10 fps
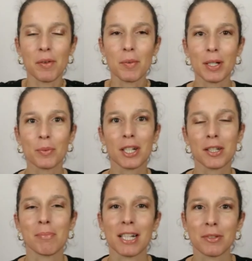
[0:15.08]
everyone,
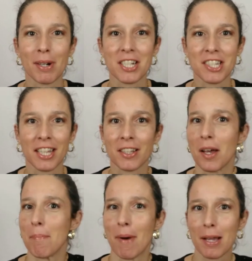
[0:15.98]
welcome back to my channel.
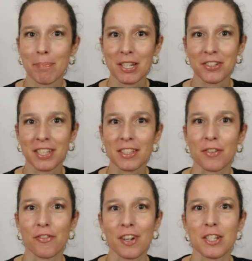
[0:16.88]
I'm bag passionate,
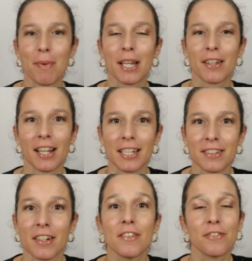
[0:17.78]
a French bag
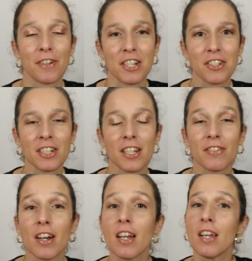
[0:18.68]
collector, fashion
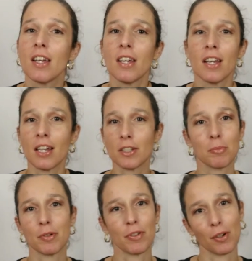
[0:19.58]
lover, and
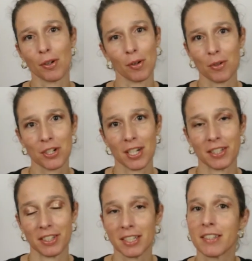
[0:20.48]
above all a
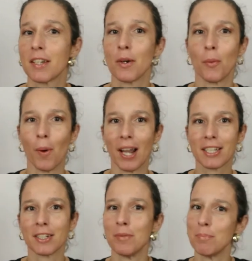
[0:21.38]
Longchamp addict.
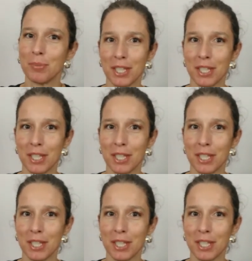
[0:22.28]
Welcome,